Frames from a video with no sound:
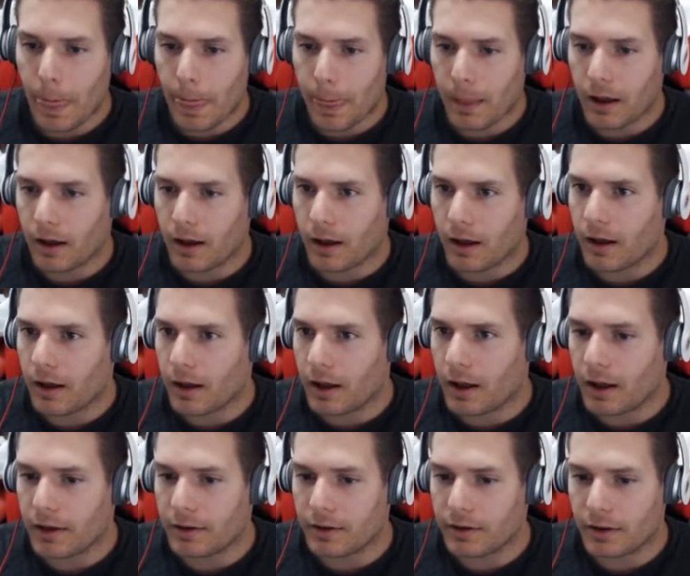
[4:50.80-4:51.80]

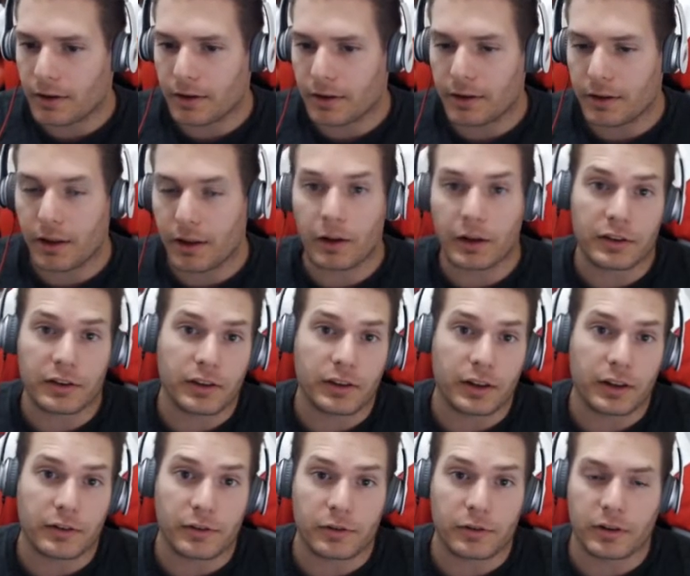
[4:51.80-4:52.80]
I guess the
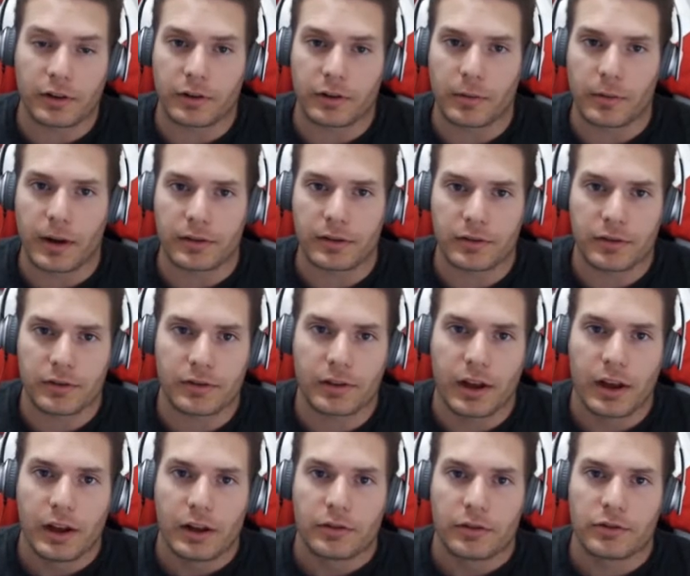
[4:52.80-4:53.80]
other 2 synchro monsters,
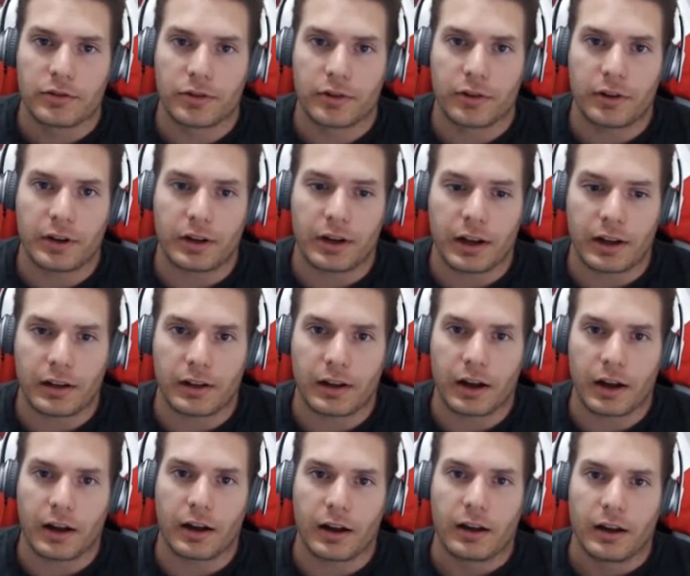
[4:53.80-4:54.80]
Dragunity Knight
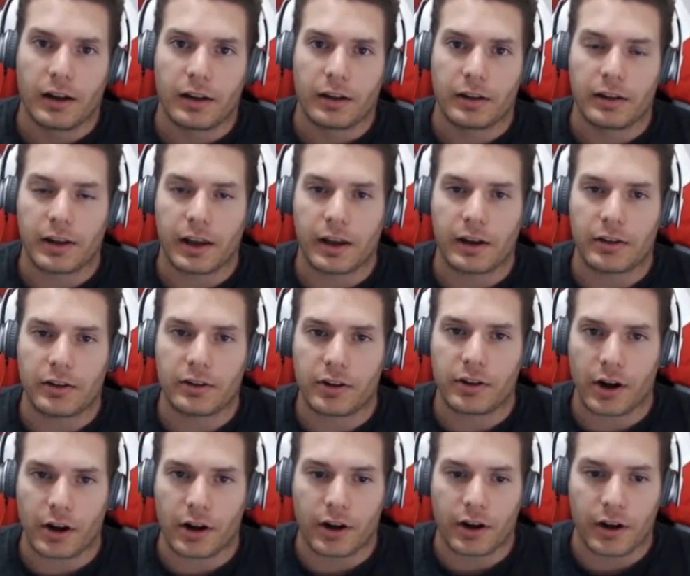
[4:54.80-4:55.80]

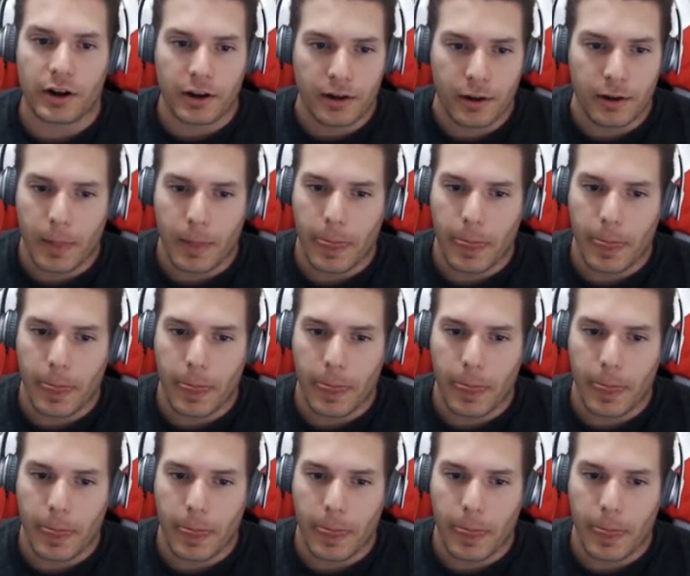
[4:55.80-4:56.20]
Yugioh,